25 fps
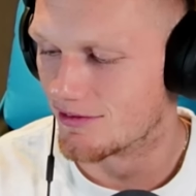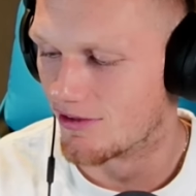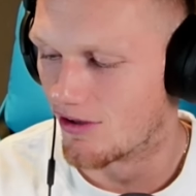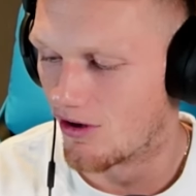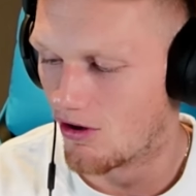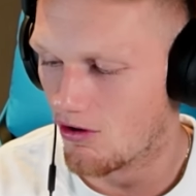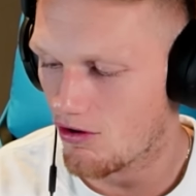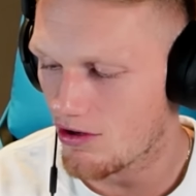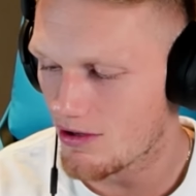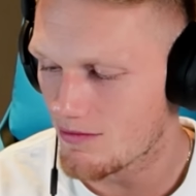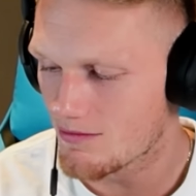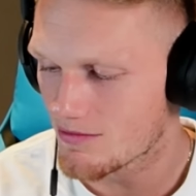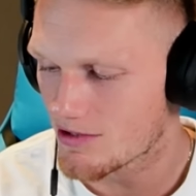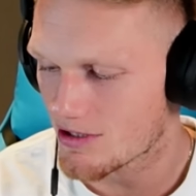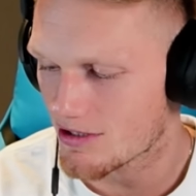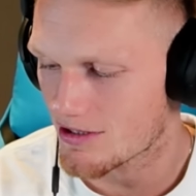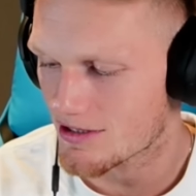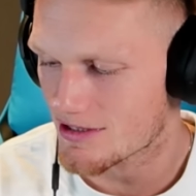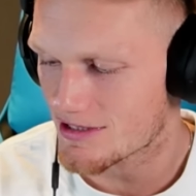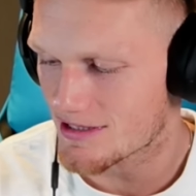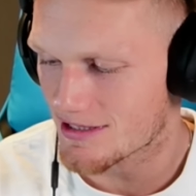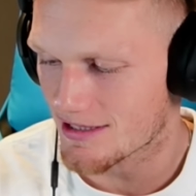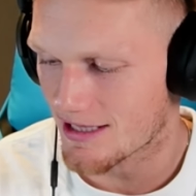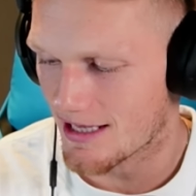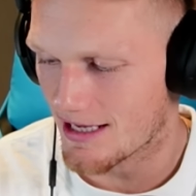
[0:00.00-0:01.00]
I'm going
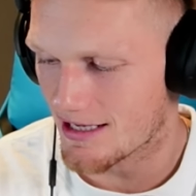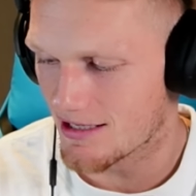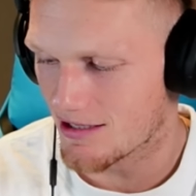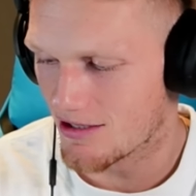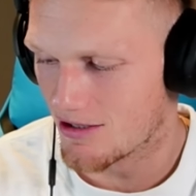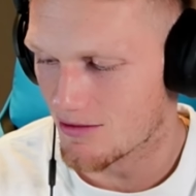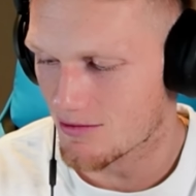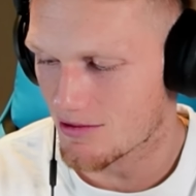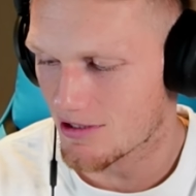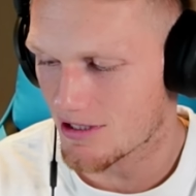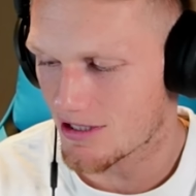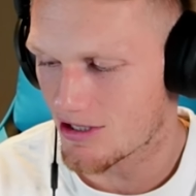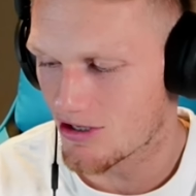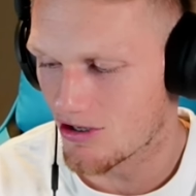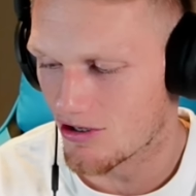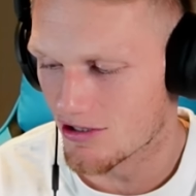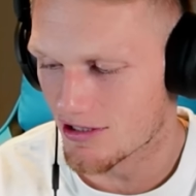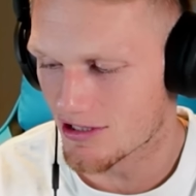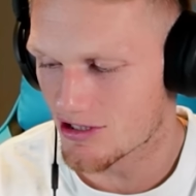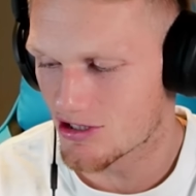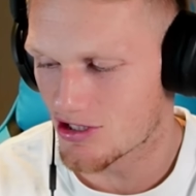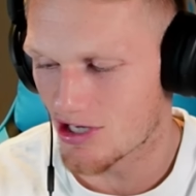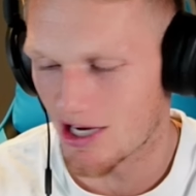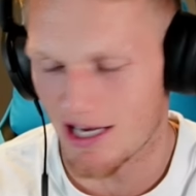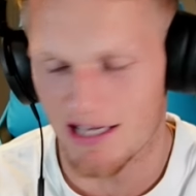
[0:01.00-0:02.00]
to kind
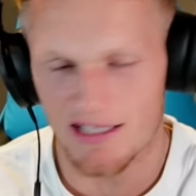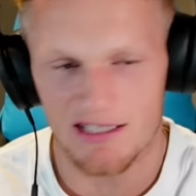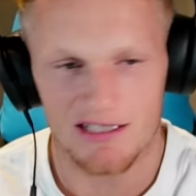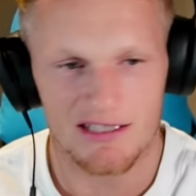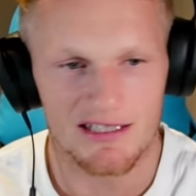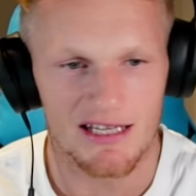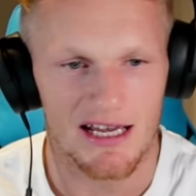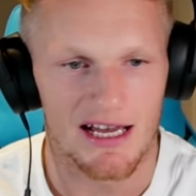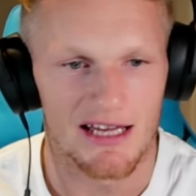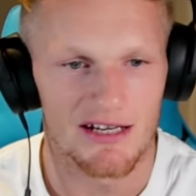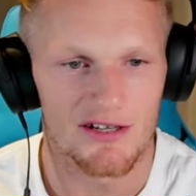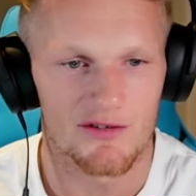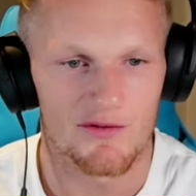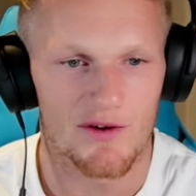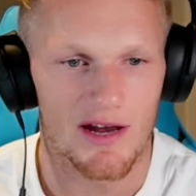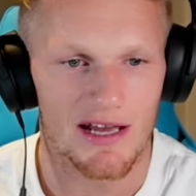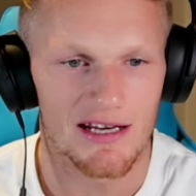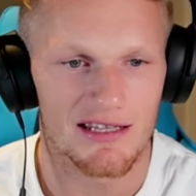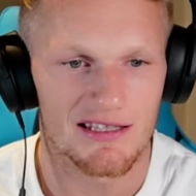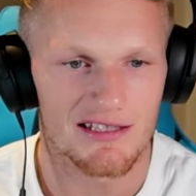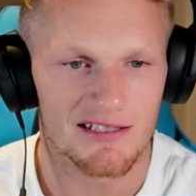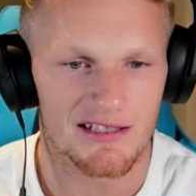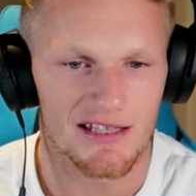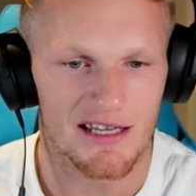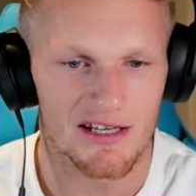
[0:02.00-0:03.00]
of change it to
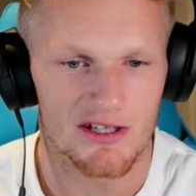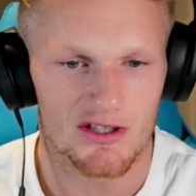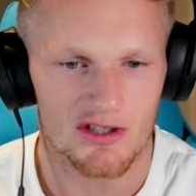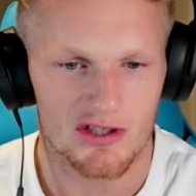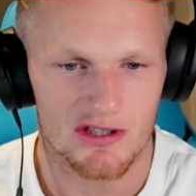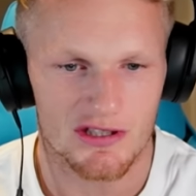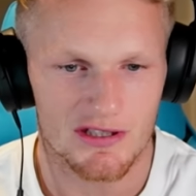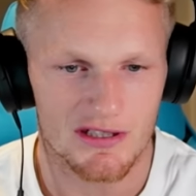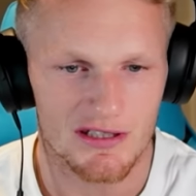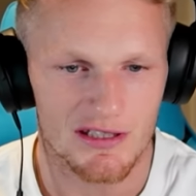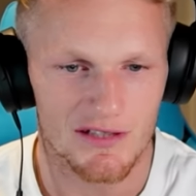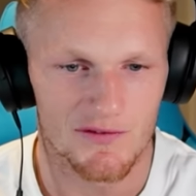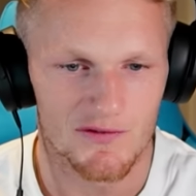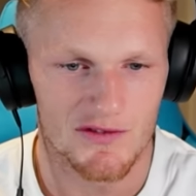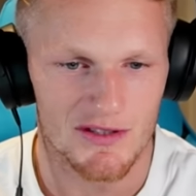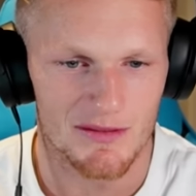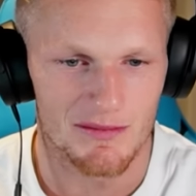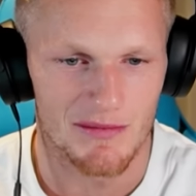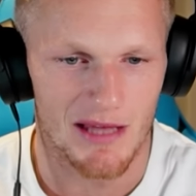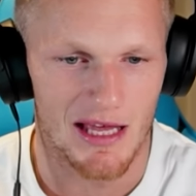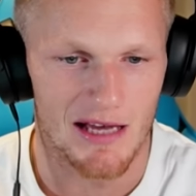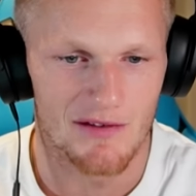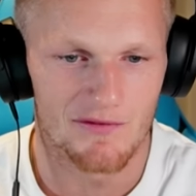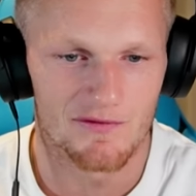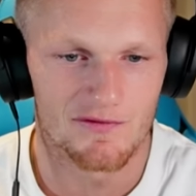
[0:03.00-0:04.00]
underrated / give some
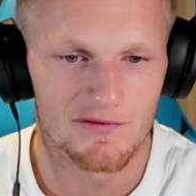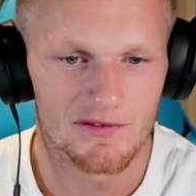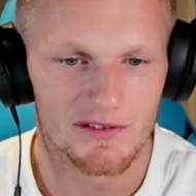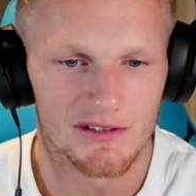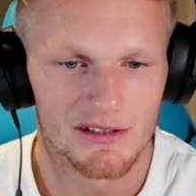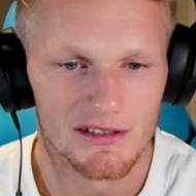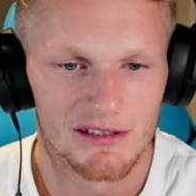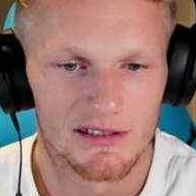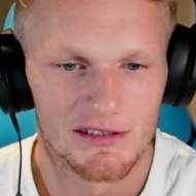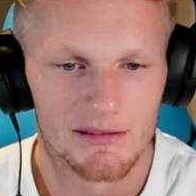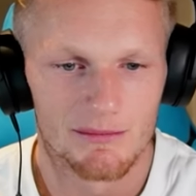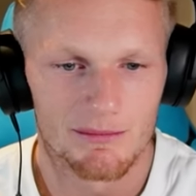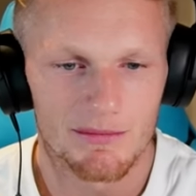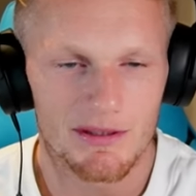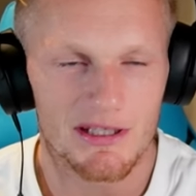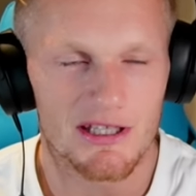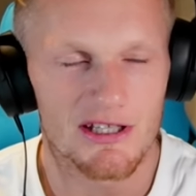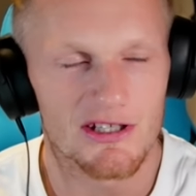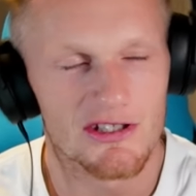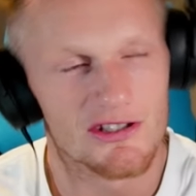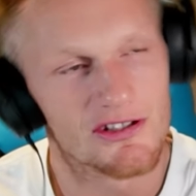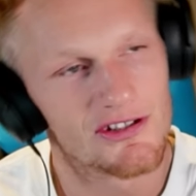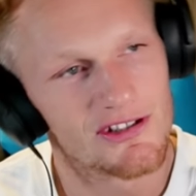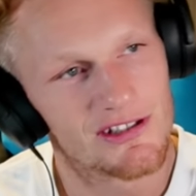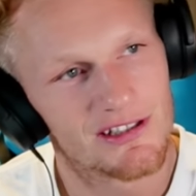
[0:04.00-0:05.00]
love,
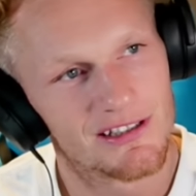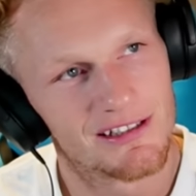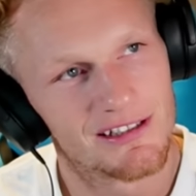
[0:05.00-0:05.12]
because